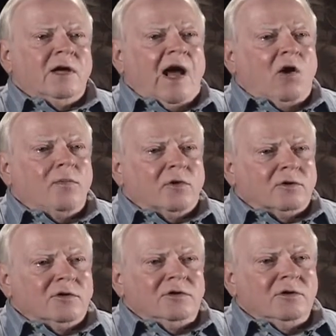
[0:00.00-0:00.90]

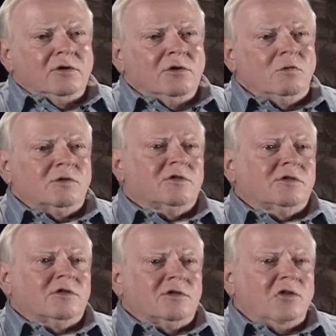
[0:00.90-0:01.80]
Albert, who was
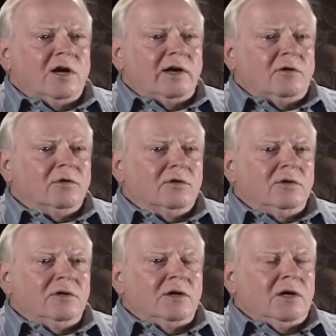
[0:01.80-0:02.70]
just a child,
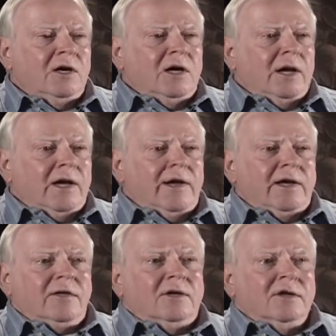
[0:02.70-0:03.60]

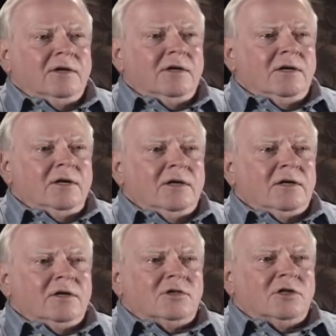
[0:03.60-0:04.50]
and
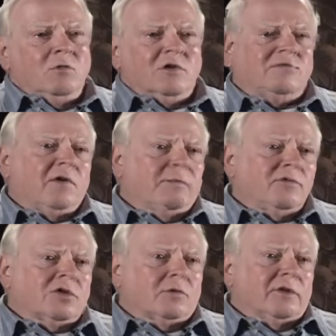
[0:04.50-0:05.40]
she was from
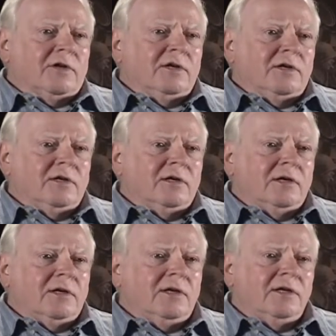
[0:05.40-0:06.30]
Germany.
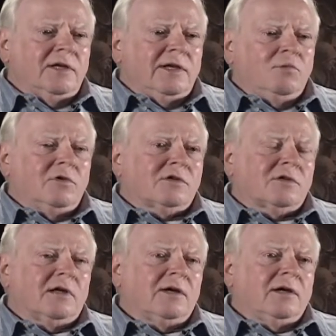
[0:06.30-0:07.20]
He, he was
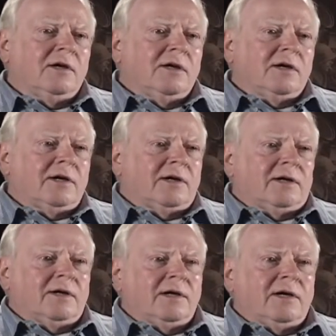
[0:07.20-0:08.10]
uh,
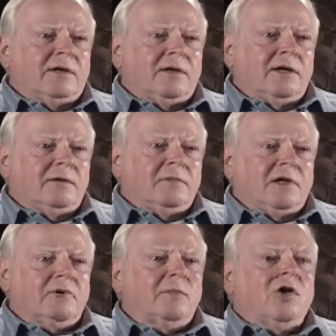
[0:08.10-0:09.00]
uh,
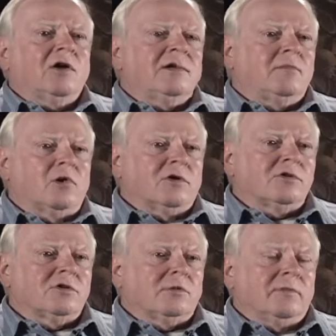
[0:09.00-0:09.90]
an American-born
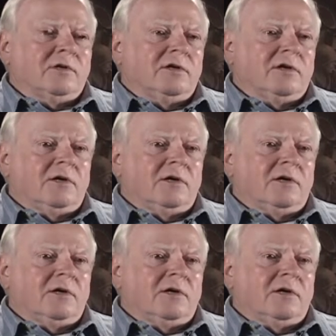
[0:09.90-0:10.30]
German,